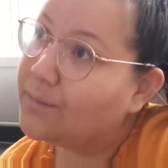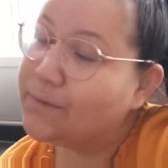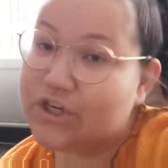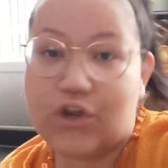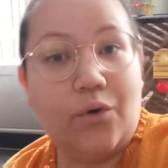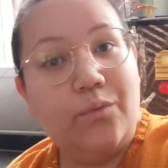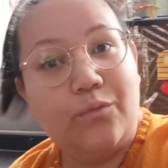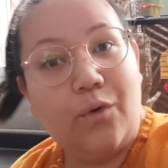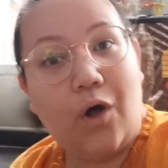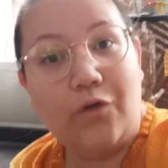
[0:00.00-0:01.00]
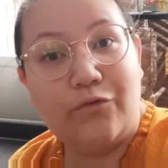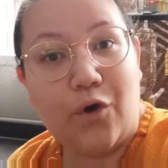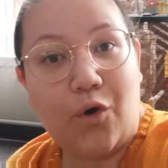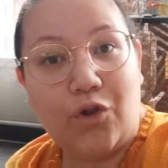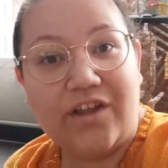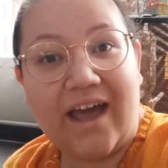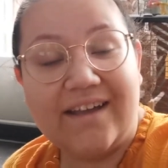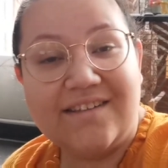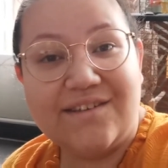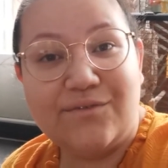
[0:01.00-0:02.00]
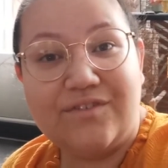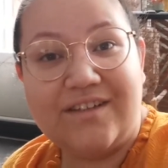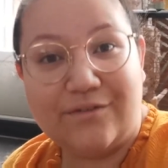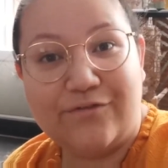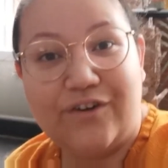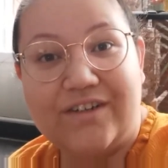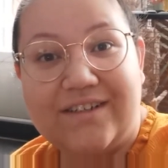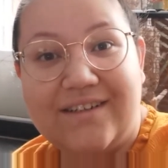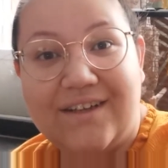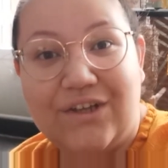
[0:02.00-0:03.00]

But you know, for all kinds of different